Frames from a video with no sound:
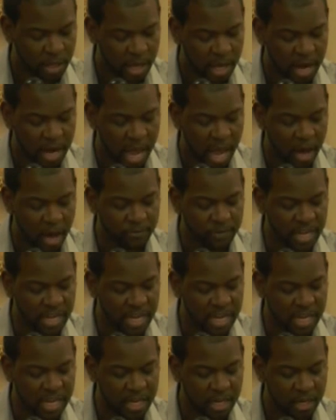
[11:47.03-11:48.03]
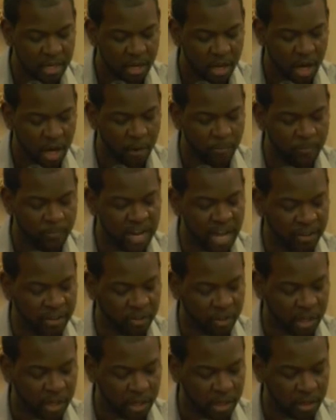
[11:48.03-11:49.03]
and have need of
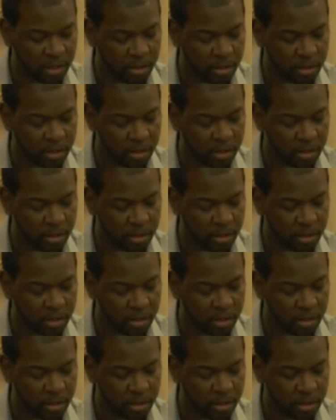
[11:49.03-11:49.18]
nothing.